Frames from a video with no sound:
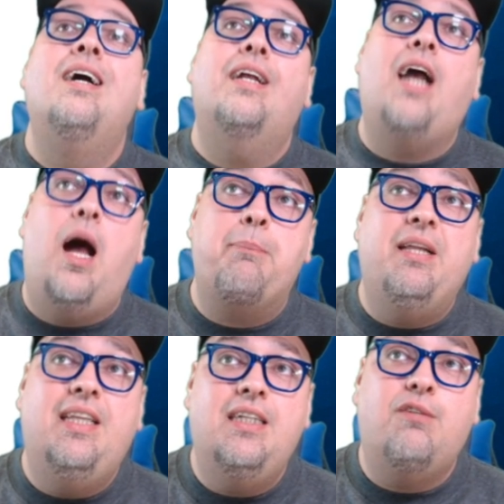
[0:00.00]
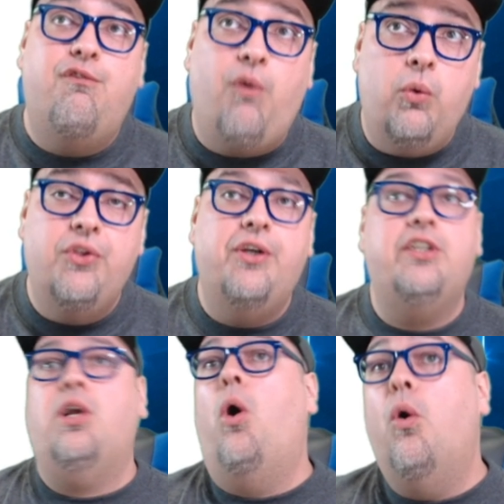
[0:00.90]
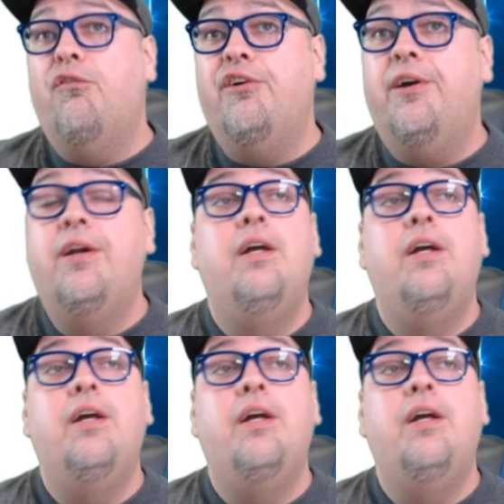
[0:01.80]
Copy these folders over,